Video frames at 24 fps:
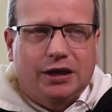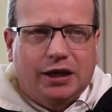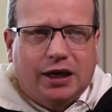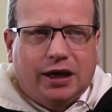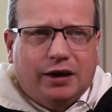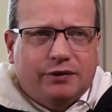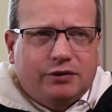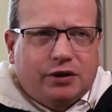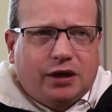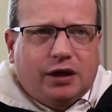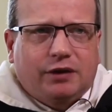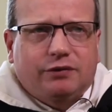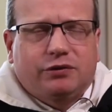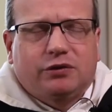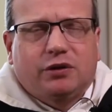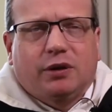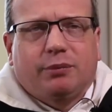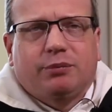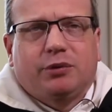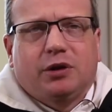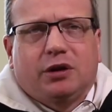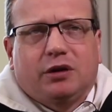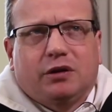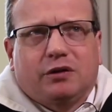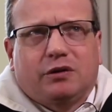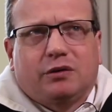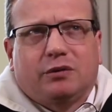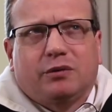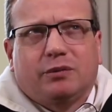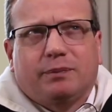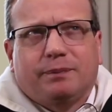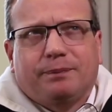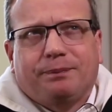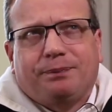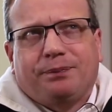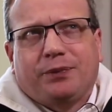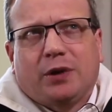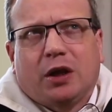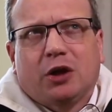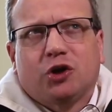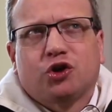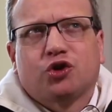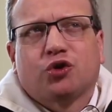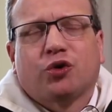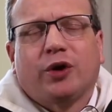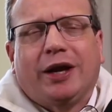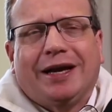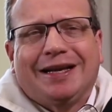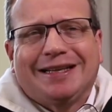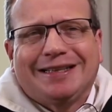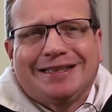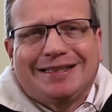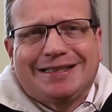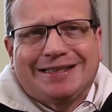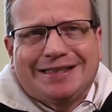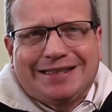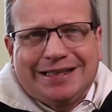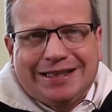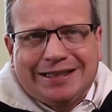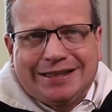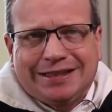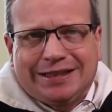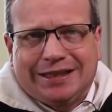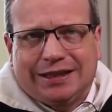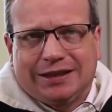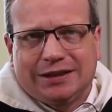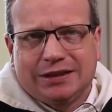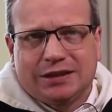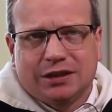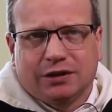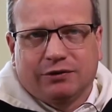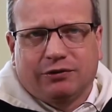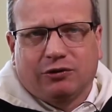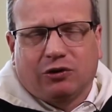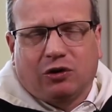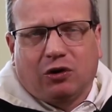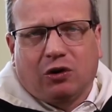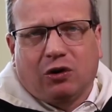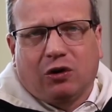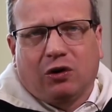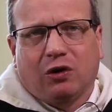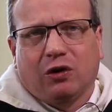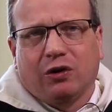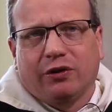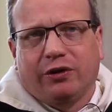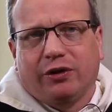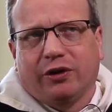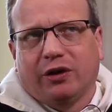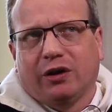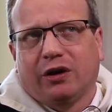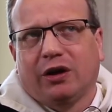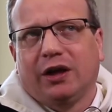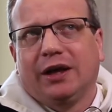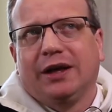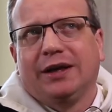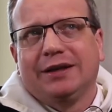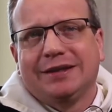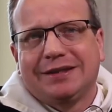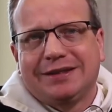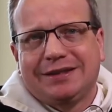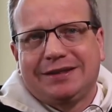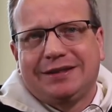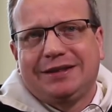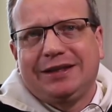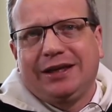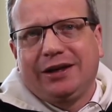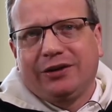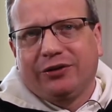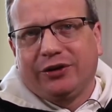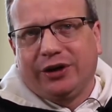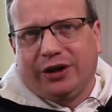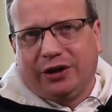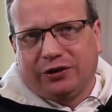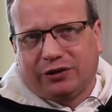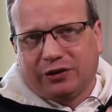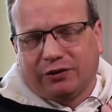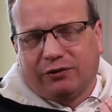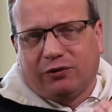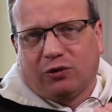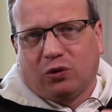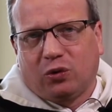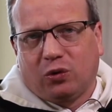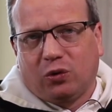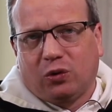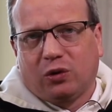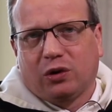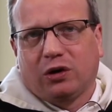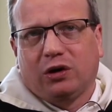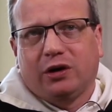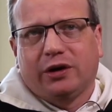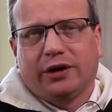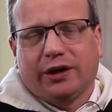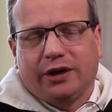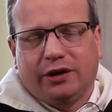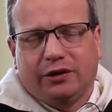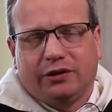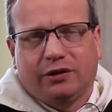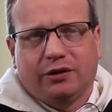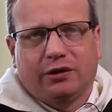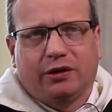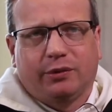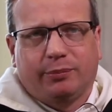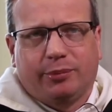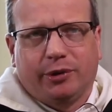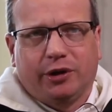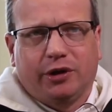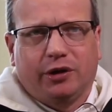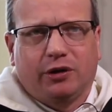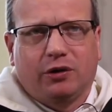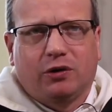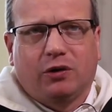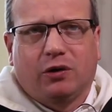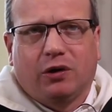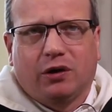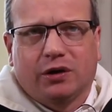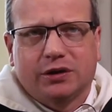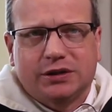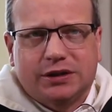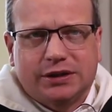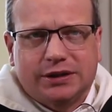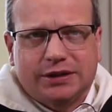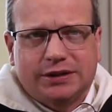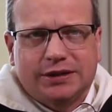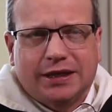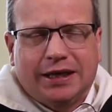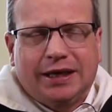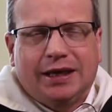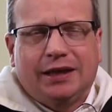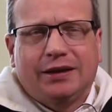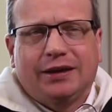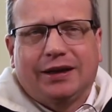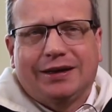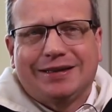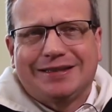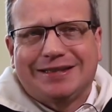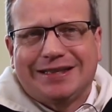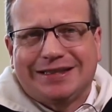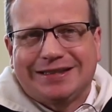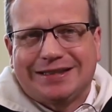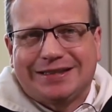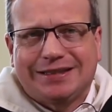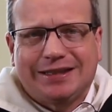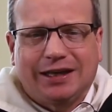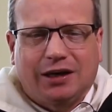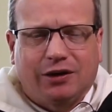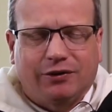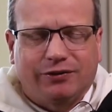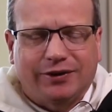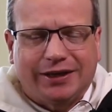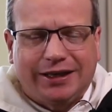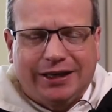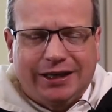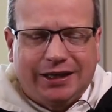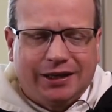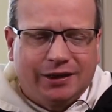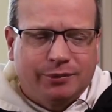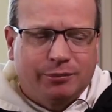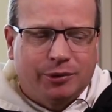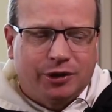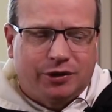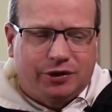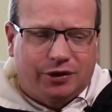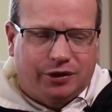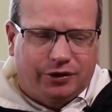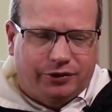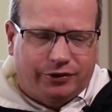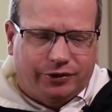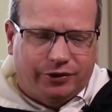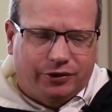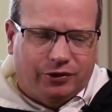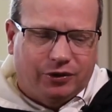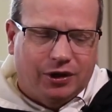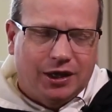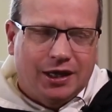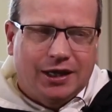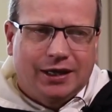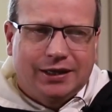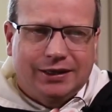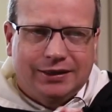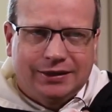You have to have something that's transcendent of all the series of ordered interdependent causes that is itself immaterial,